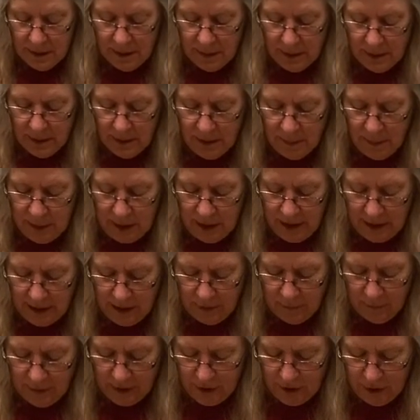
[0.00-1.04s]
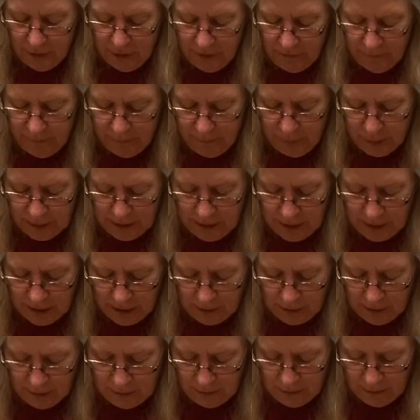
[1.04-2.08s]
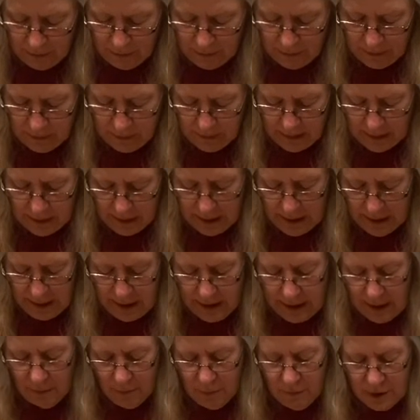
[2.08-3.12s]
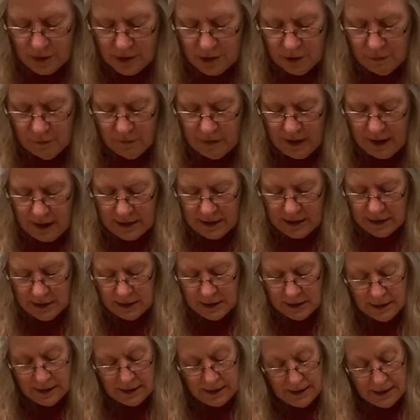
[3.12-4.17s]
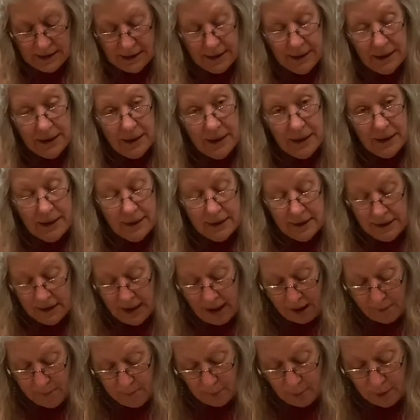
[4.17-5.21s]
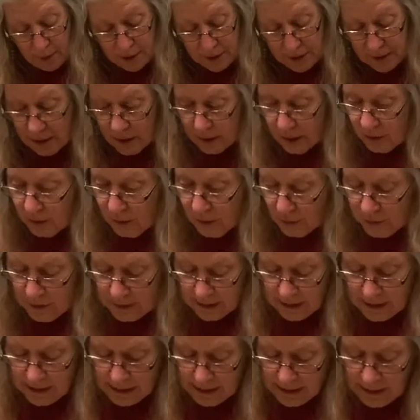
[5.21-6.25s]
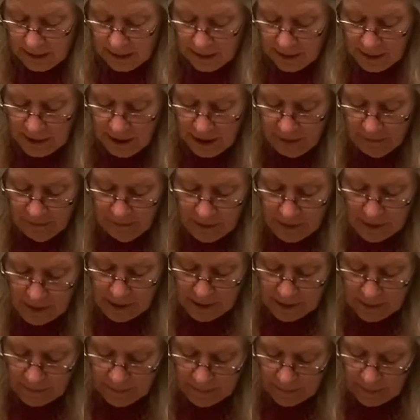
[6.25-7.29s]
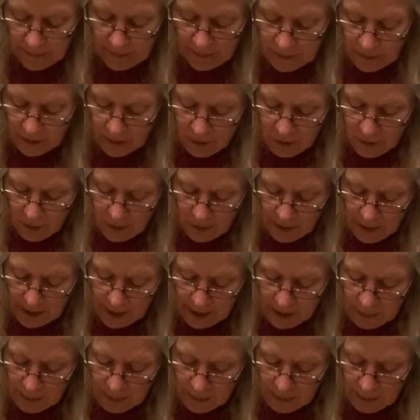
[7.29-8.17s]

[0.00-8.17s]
the body where you put the glue. And then once you've gotten that part of the glue done, covered, you go ahead and